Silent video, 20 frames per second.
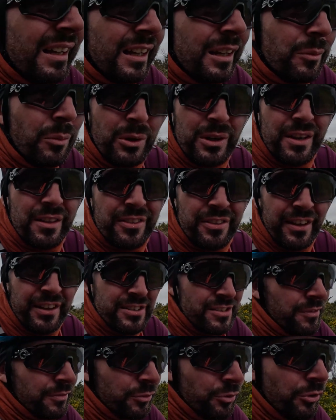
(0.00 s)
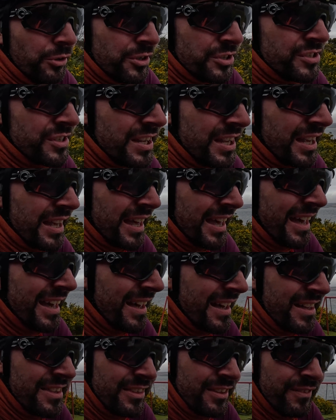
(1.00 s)
And one of the things I've noticed,
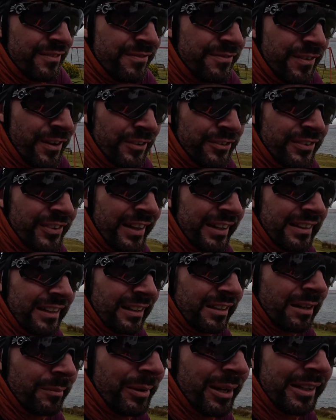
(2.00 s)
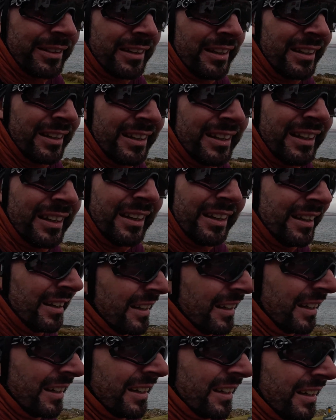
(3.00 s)
the first thing that I come in
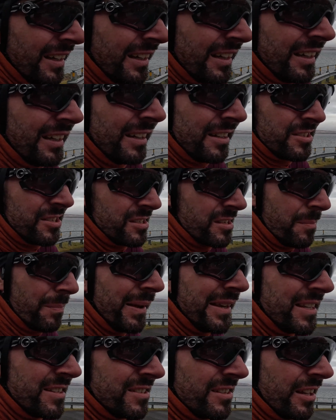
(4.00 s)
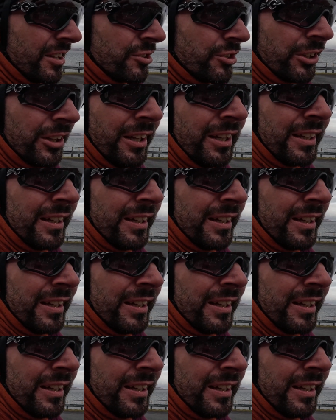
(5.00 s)
is there's a bike station.